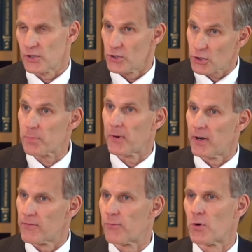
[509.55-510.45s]
can interpret
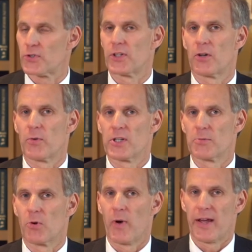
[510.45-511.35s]
it and enforce it in a
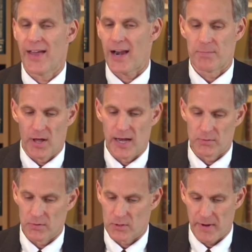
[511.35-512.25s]
reasonable way. That applies
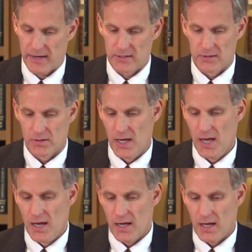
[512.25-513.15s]
with respect to
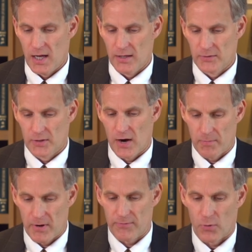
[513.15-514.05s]
uh,
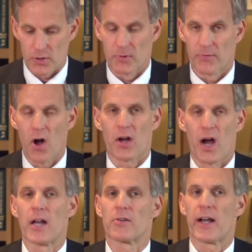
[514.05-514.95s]
government enforcement of all
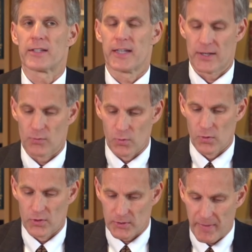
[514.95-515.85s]
contracts. It has
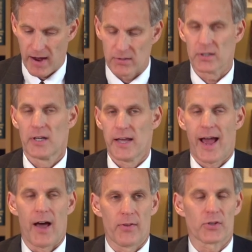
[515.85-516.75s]
rules about
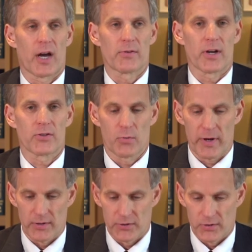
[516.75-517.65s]
how those contracts are
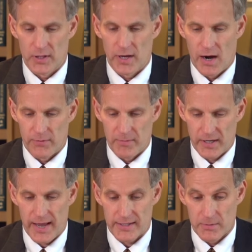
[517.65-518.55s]
written so that the
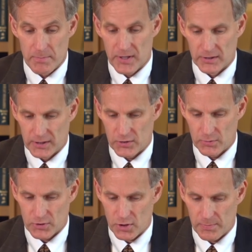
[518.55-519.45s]
government has the ability
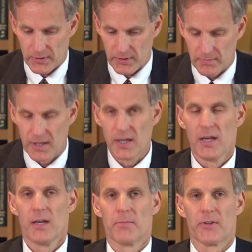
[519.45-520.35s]
to interpret them.
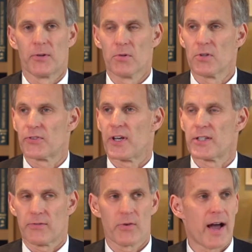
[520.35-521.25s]
But the rule
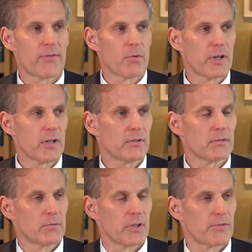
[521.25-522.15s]
says if you have a will,
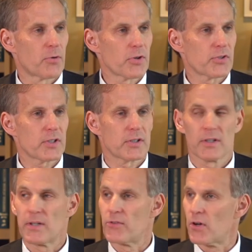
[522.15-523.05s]
we enforce it.
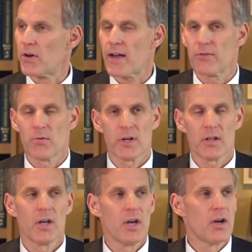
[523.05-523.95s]
If you don't have a
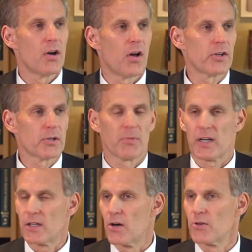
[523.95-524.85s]
will, all your
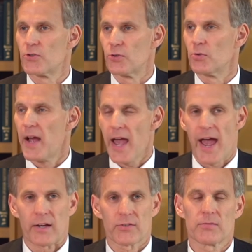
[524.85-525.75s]
money goes to
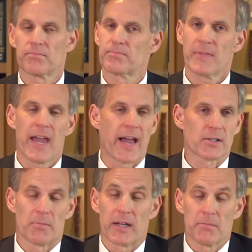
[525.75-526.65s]
X.
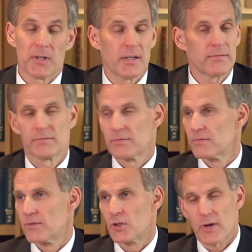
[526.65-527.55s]
X might be
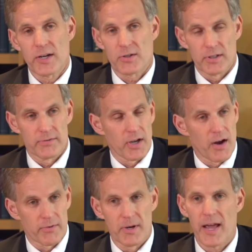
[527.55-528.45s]
the treasury of the
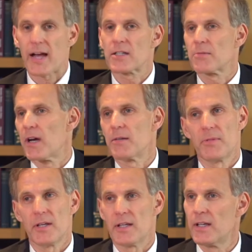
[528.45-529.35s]
government, X might
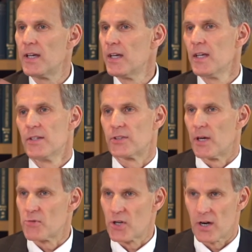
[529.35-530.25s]
be
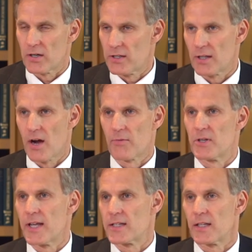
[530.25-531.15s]
some charity that the
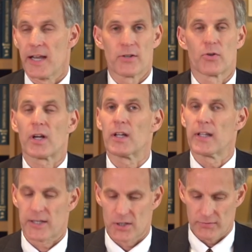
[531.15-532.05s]
government designates or a
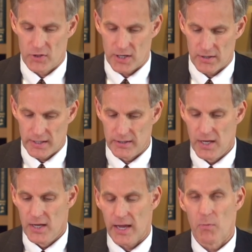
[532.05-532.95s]
collection of charities.
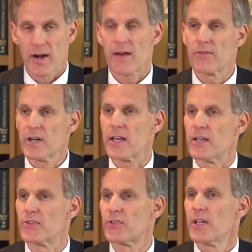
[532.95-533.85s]
Okay, whatever it
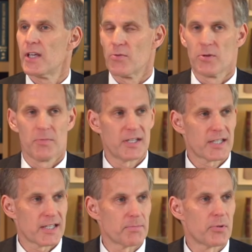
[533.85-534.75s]
is, it would be
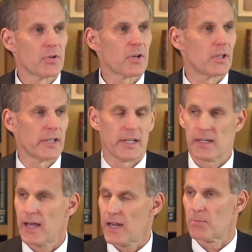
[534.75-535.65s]
simple,
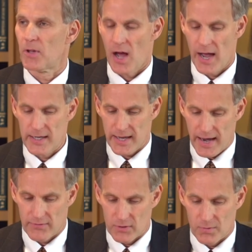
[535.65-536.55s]
clean, and apply to
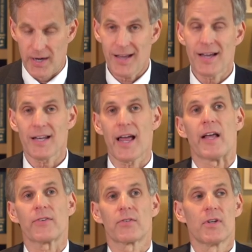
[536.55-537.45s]
everyone,
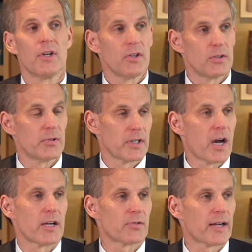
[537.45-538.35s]
unless you had
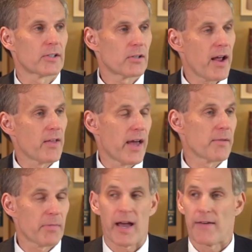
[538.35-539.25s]
contracted around
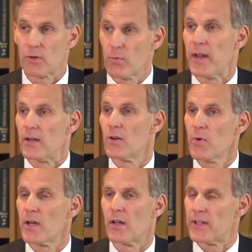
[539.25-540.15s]
that by having written a
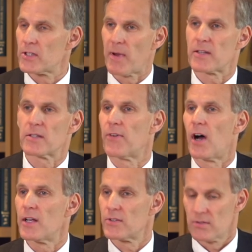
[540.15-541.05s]
will that
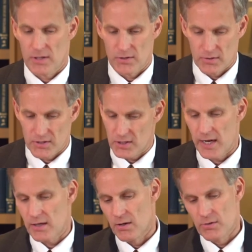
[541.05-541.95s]
specifies that your
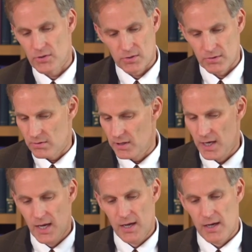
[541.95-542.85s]
estate goes to
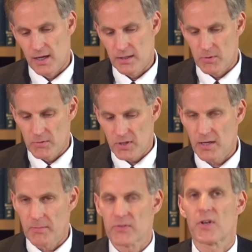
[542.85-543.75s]
uh, the
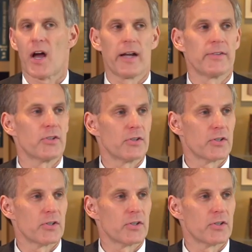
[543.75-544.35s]
Museum of Science, that your